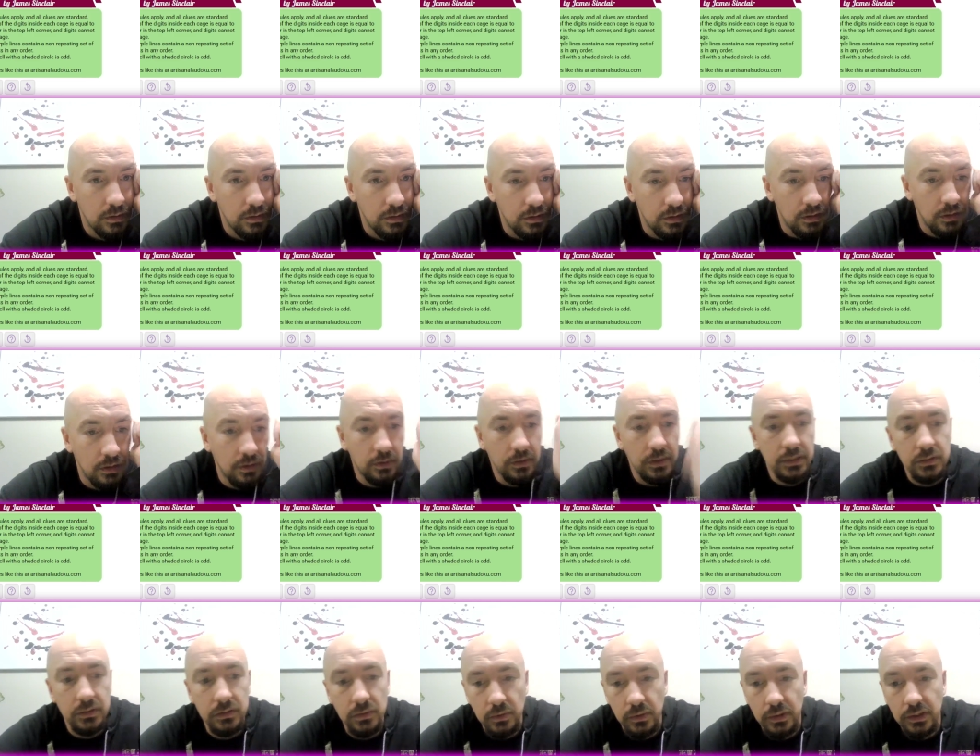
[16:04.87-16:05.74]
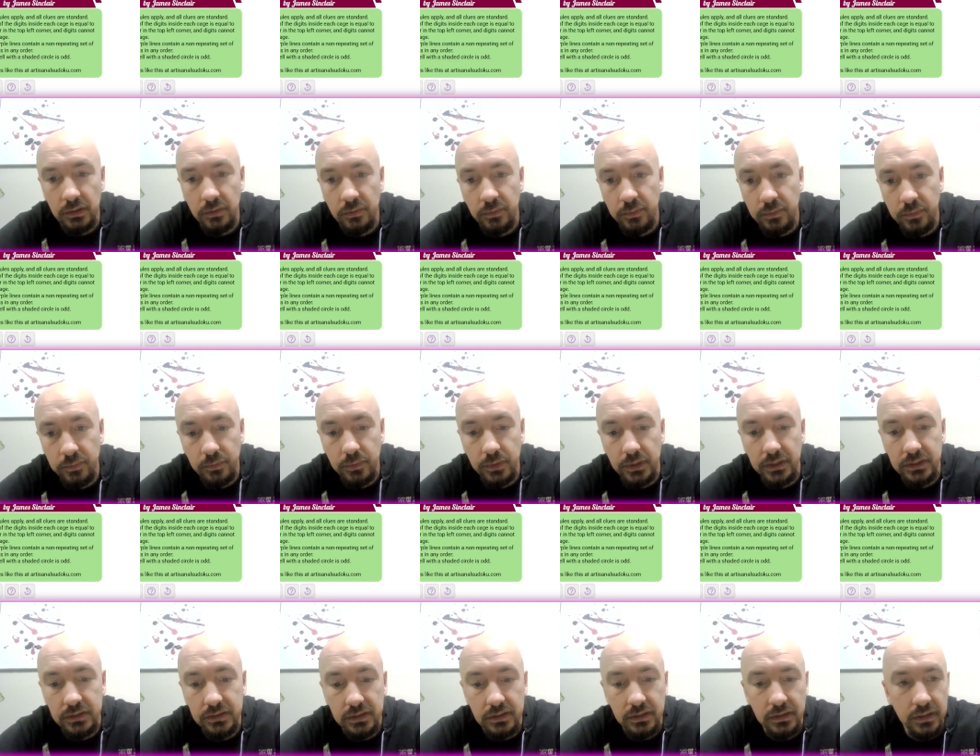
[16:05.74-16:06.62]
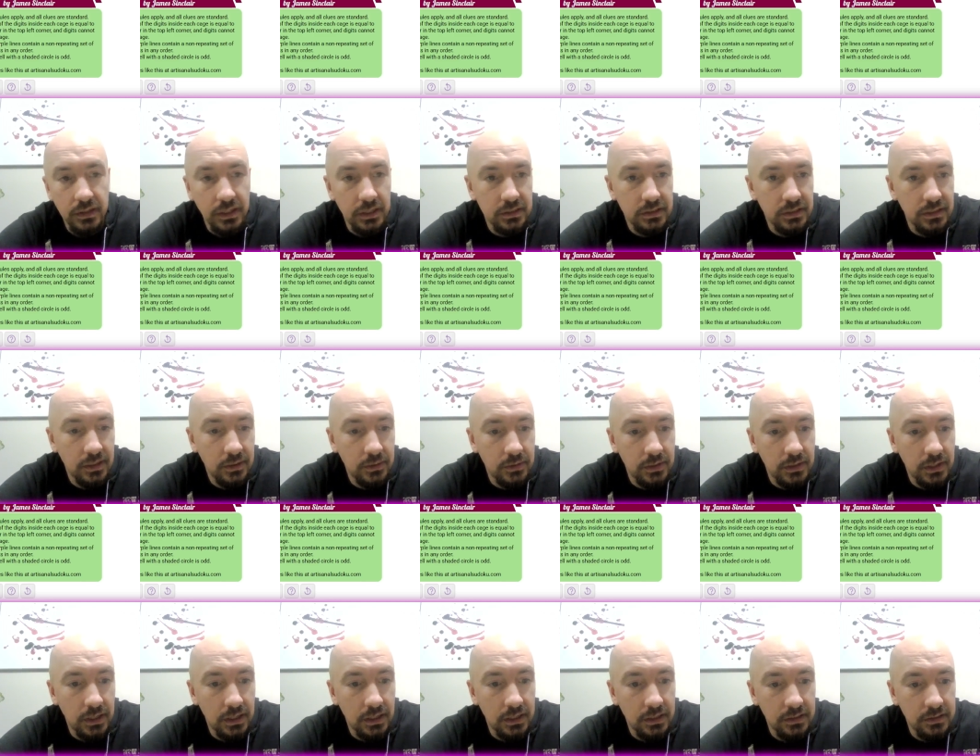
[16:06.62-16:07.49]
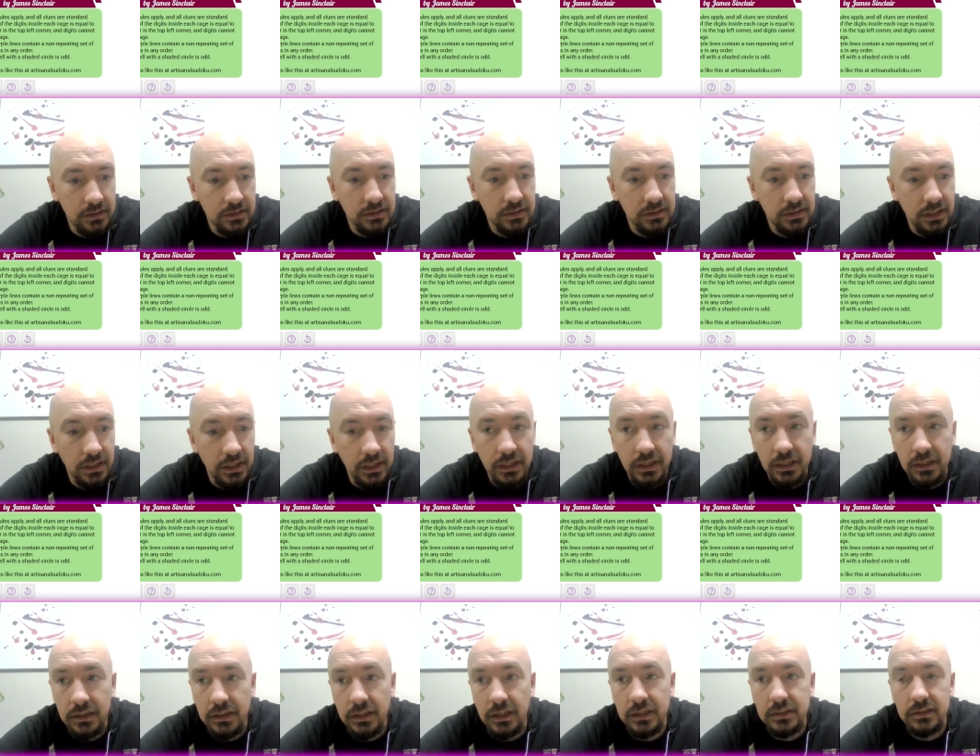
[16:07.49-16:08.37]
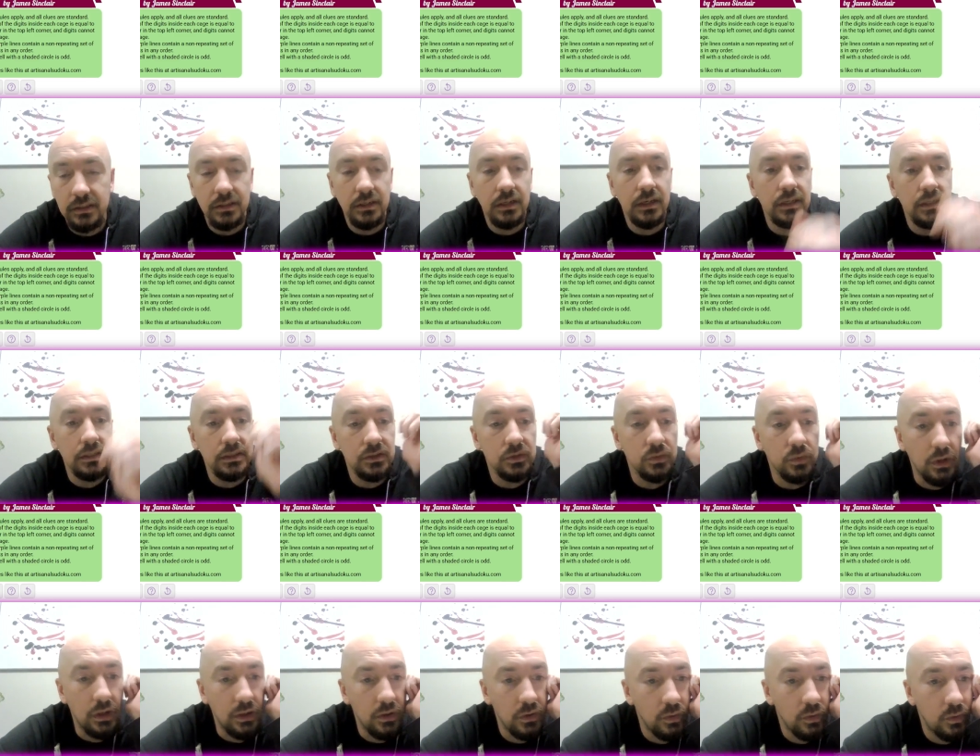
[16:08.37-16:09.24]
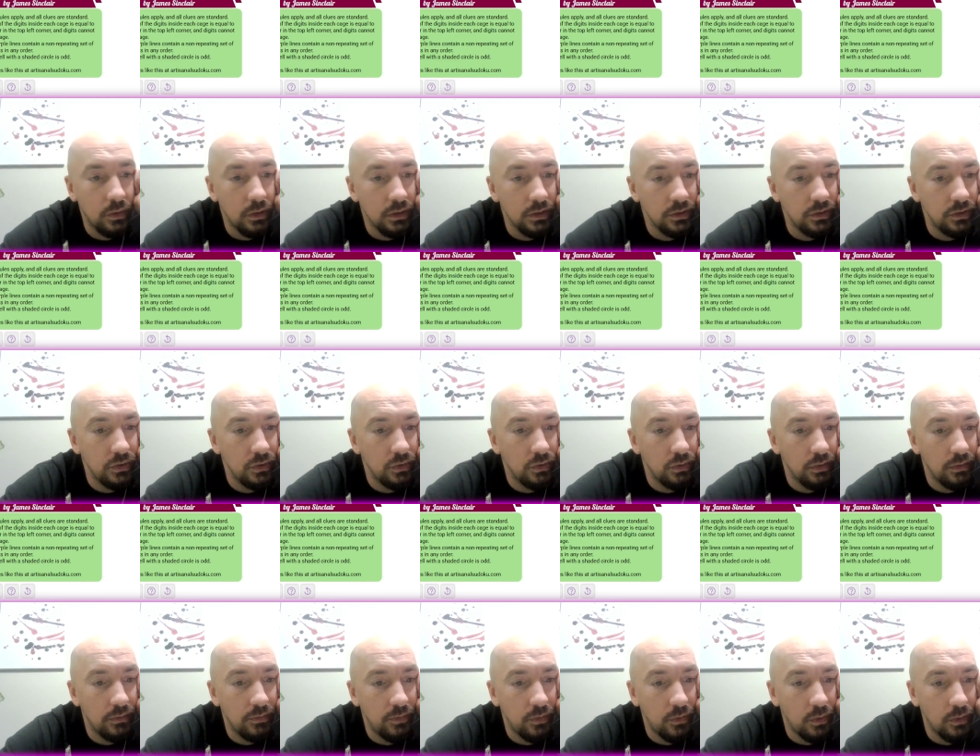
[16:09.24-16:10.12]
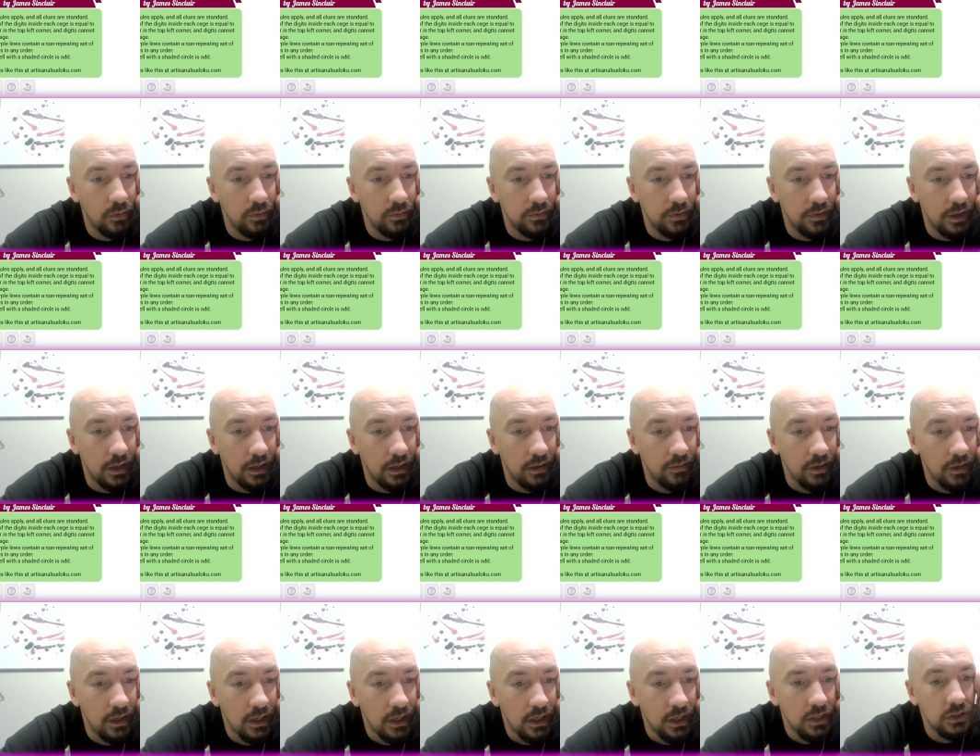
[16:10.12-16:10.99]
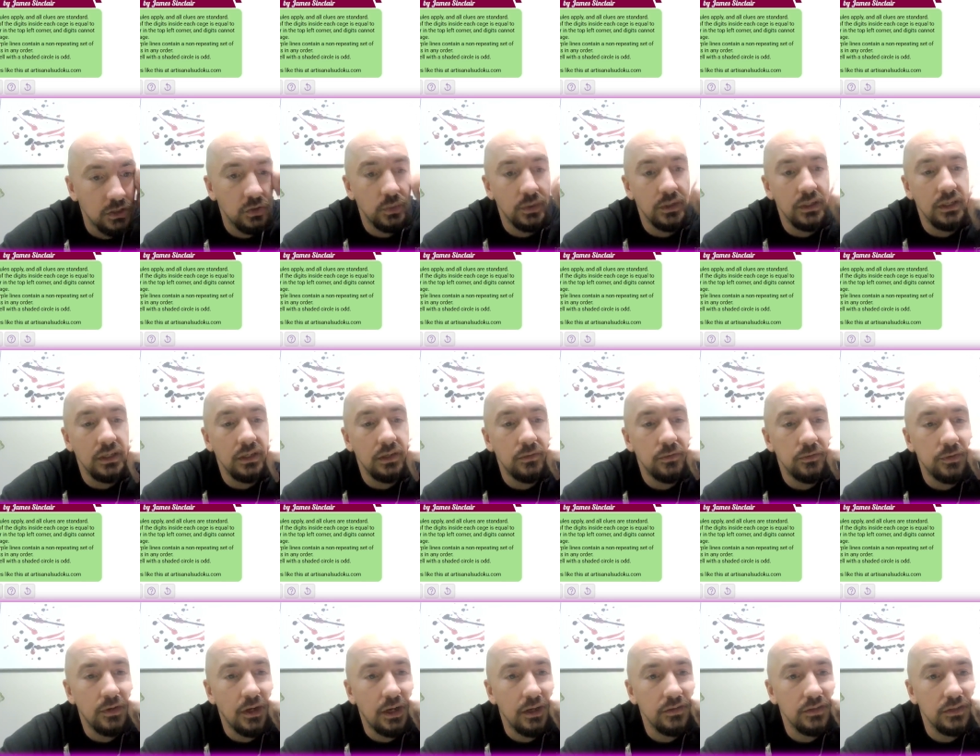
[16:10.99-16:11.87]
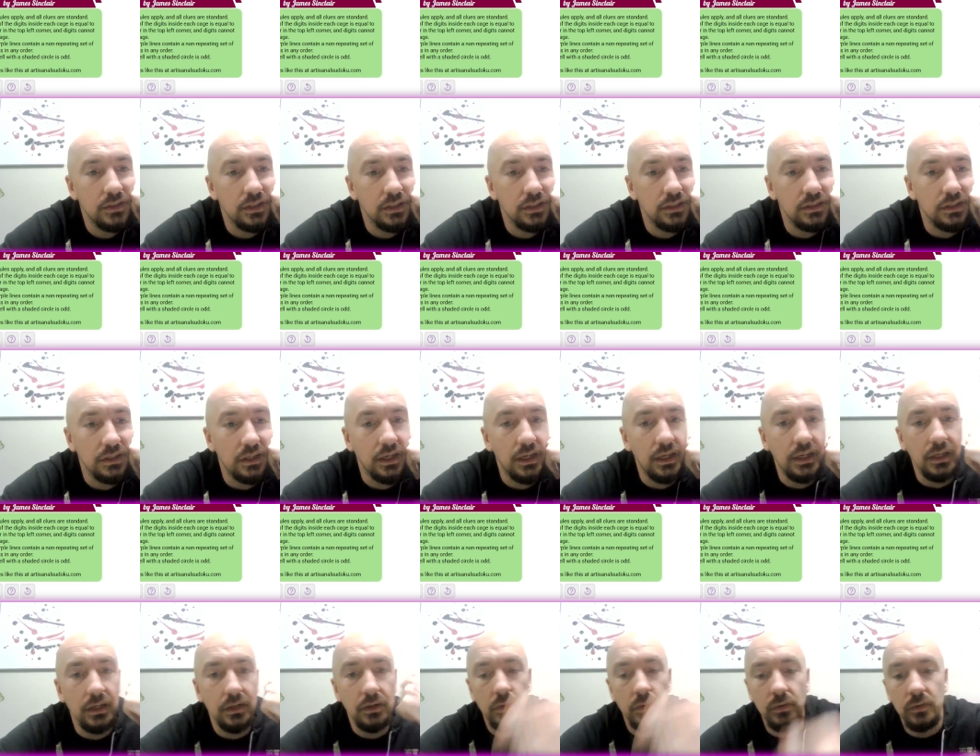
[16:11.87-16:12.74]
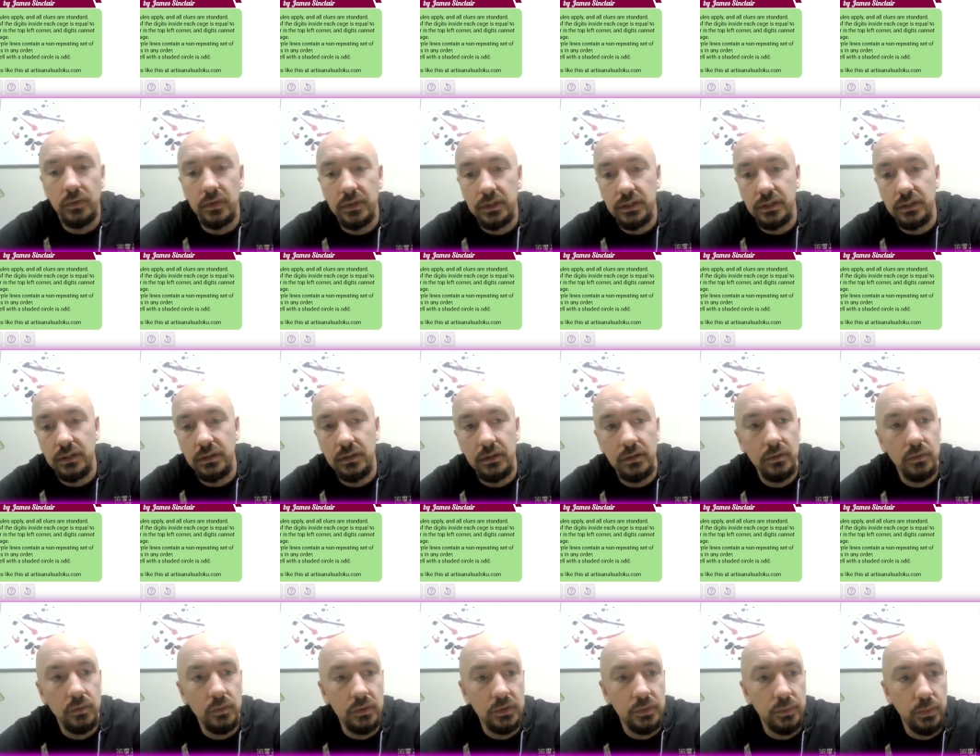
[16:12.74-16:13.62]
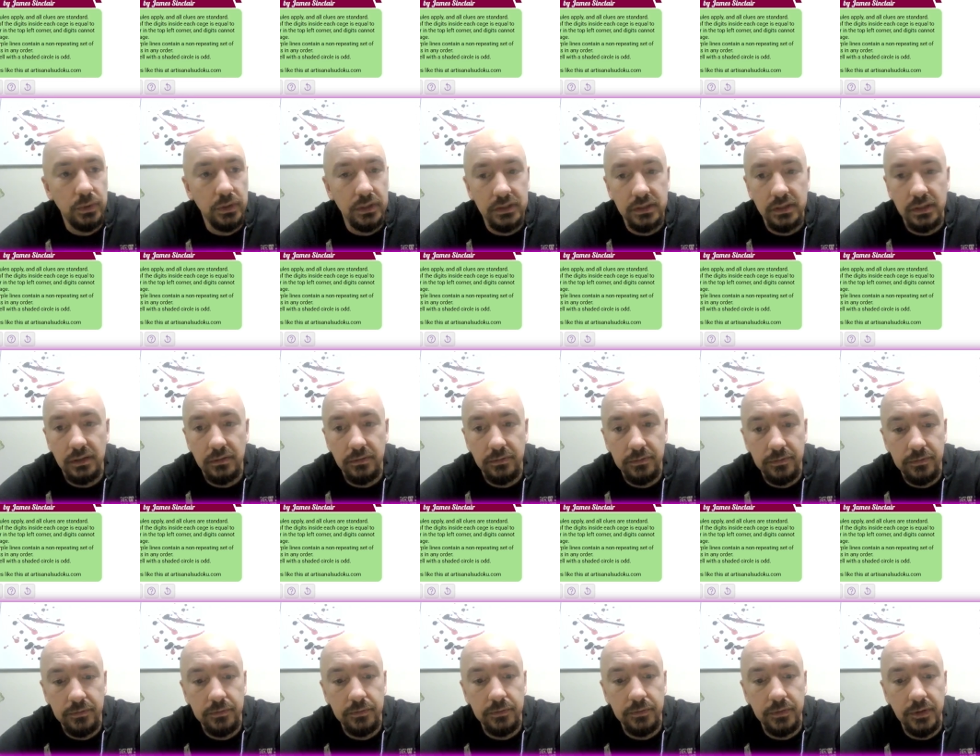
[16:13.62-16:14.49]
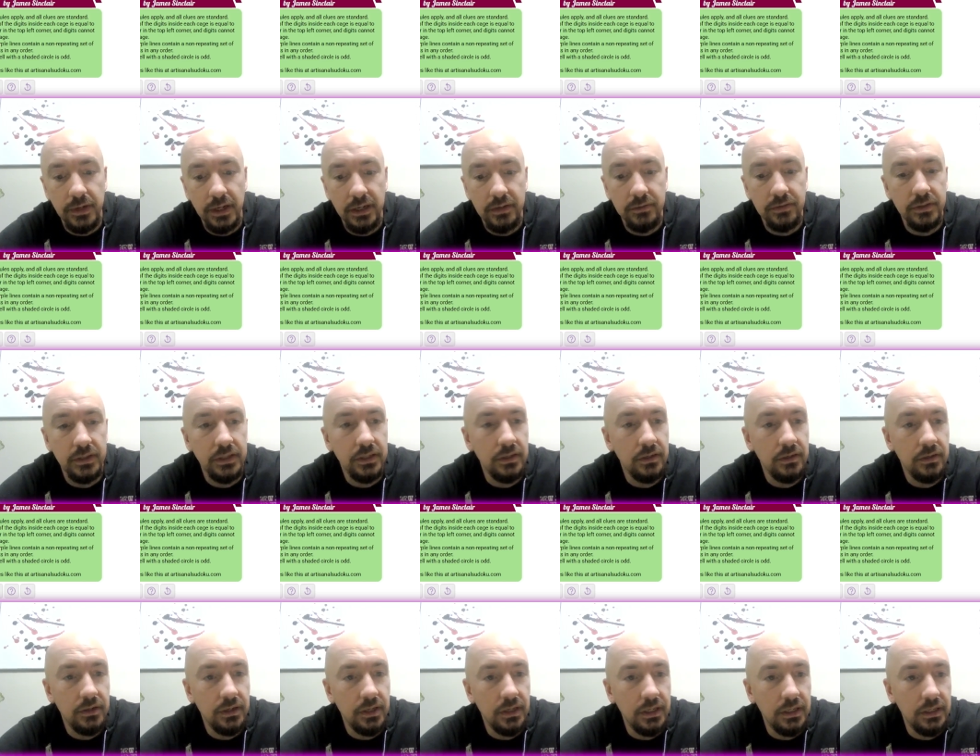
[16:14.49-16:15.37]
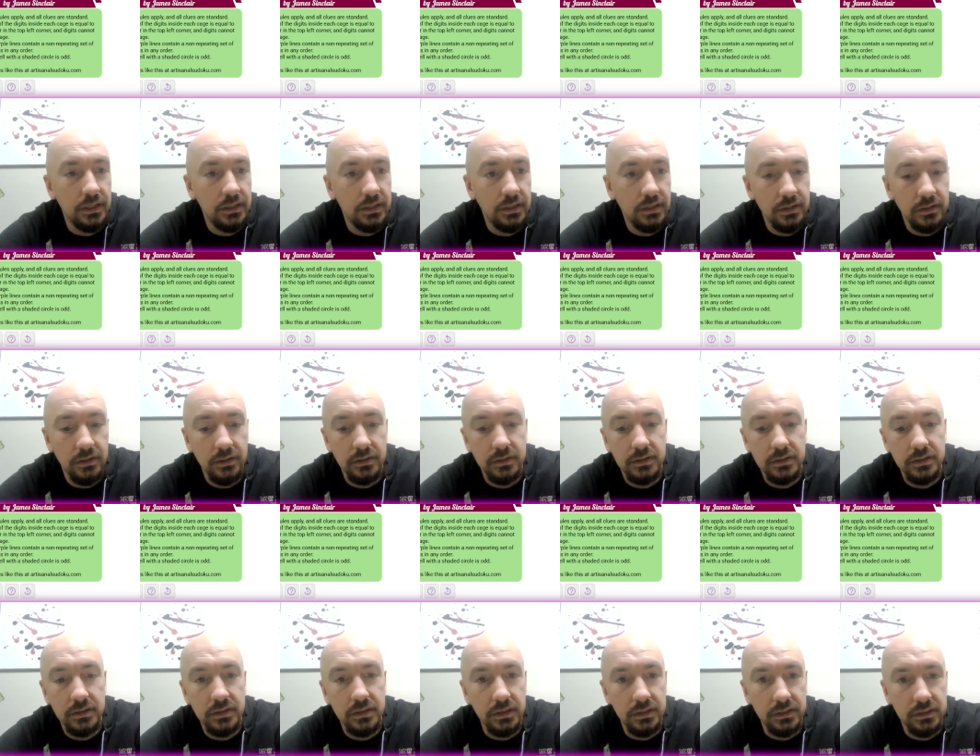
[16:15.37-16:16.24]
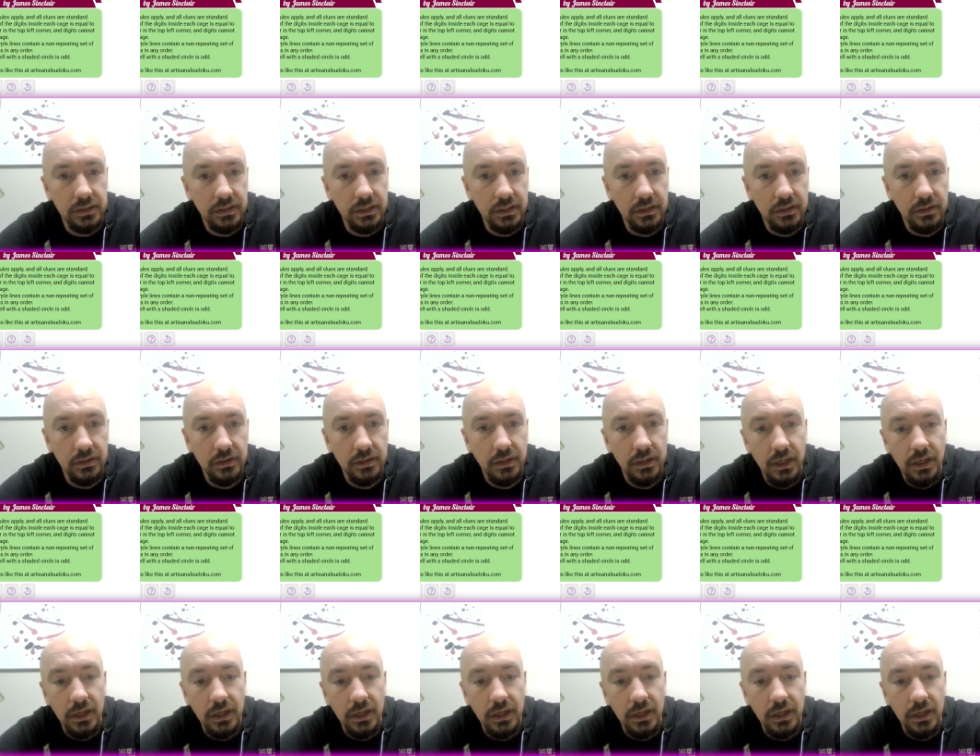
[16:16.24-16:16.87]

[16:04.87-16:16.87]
All right, so I can place, that's now a 9, this is an 8, and that's a 9 as well. 1, 2, 3, 4, 5. So we need 5, 6, 8 over here, which places the 5 here, 8 here, 6 here.